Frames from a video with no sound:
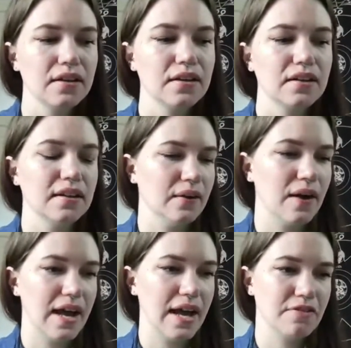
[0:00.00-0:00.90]

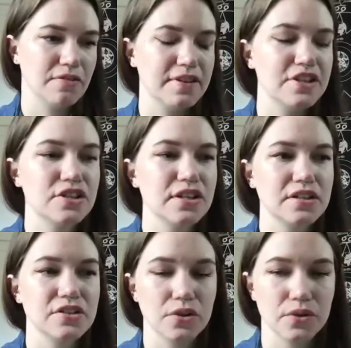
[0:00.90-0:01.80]
I have a vision
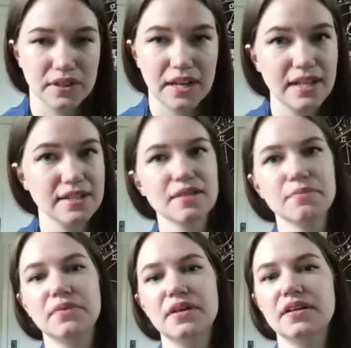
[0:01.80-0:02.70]
to create
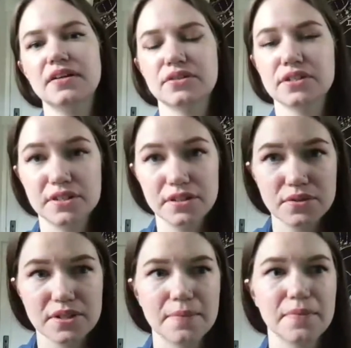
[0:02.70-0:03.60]
something or to do
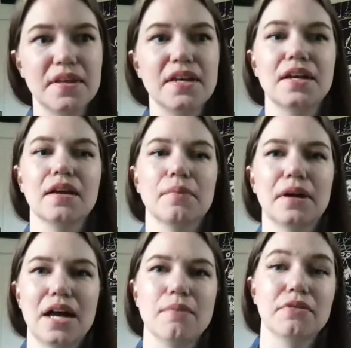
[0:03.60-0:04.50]
something, but
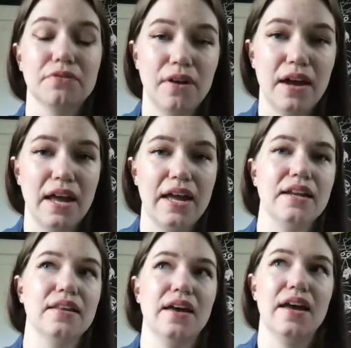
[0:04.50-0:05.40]
I'm
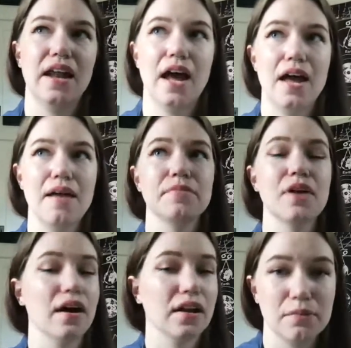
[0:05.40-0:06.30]
afraid that I'm
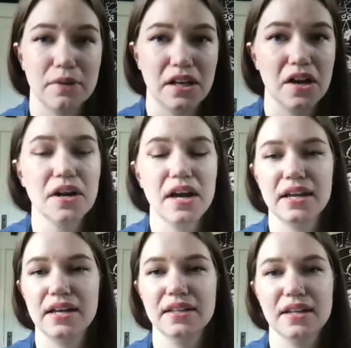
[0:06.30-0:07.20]
not going to be any good at
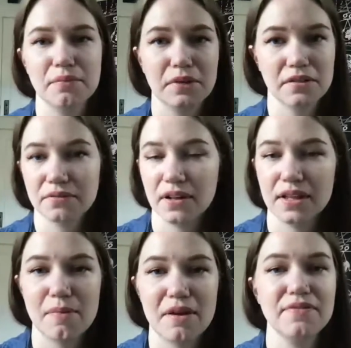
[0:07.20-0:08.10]
it, that I'm going to fall
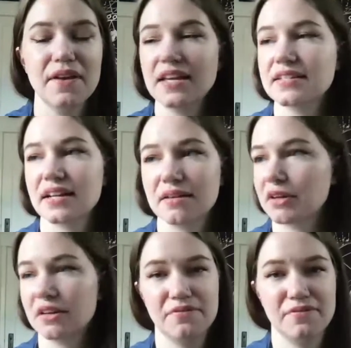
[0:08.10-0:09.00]
on my face, that I'm going
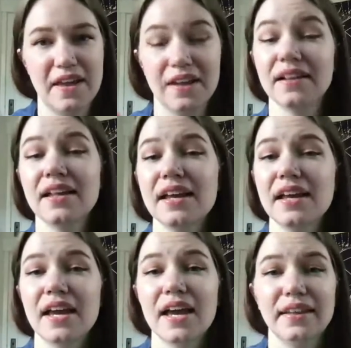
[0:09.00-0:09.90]
to fail,
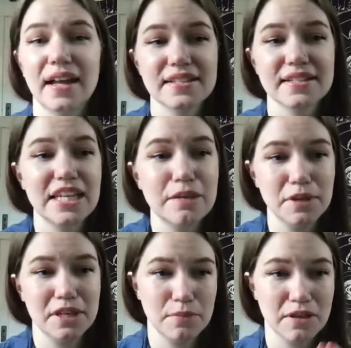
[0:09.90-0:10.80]
and that's
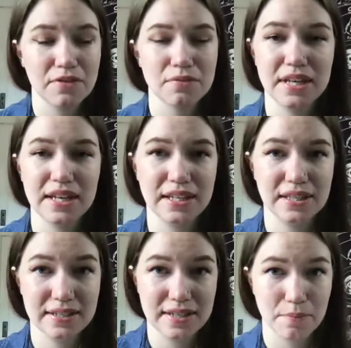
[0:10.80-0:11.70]
keeping me from taking the
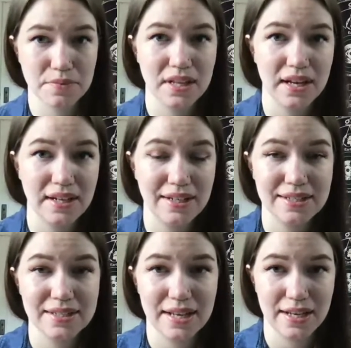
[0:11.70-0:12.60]
steps that I need
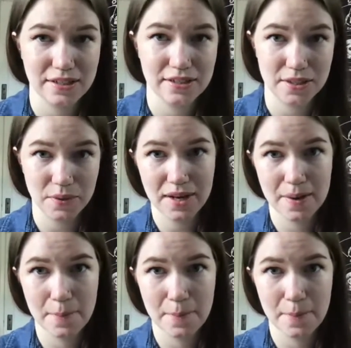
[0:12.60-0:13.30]
to take to do it.